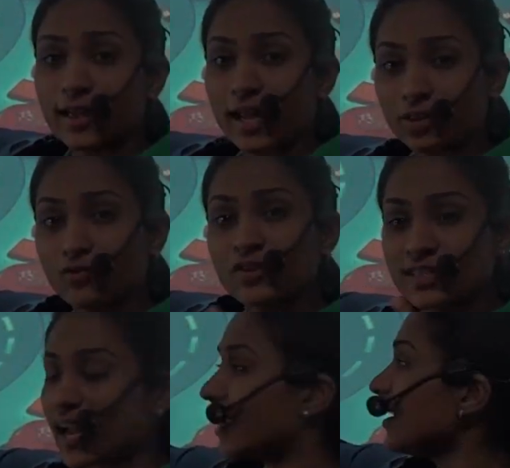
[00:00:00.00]
the length of a
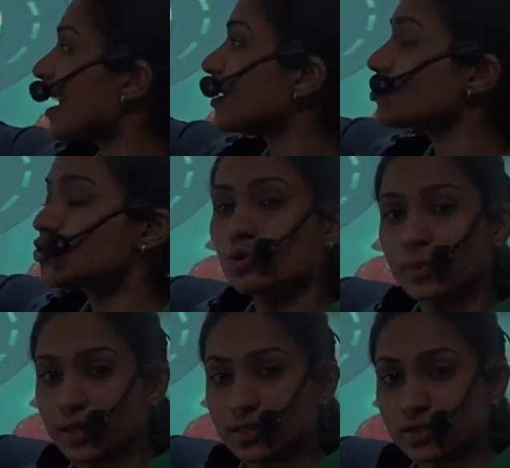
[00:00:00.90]
side as 2
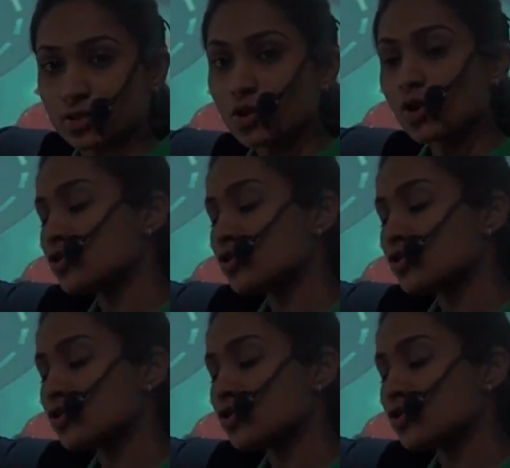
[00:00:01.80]
meters.